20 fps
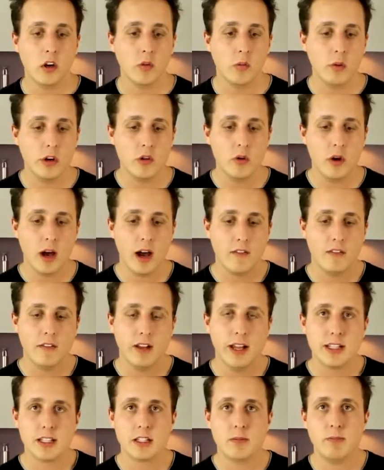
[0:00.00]
when you have
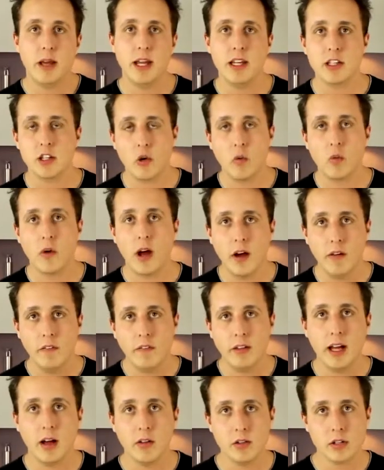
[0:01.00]
less space around
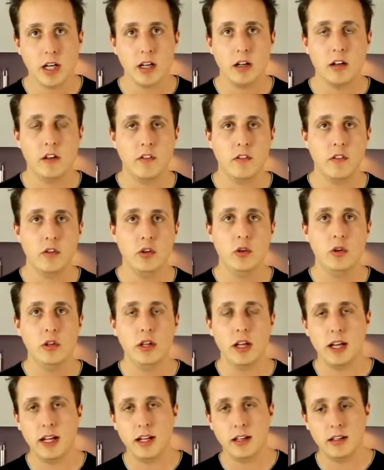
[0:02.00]
the outside of the
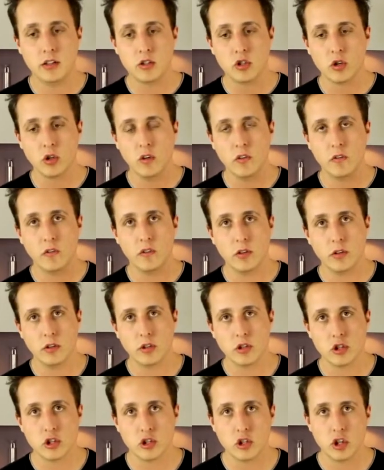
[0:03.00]
food, it sort of
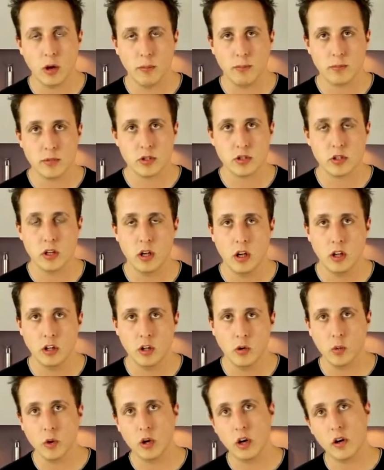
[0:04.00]
stops
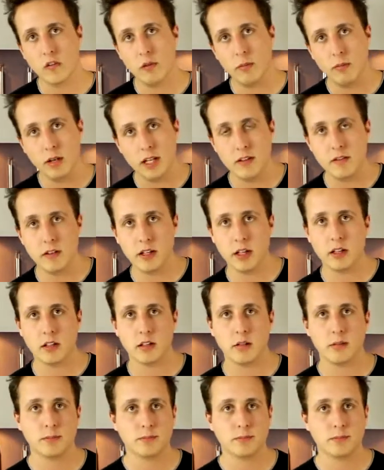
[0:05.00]
the water from leaving it.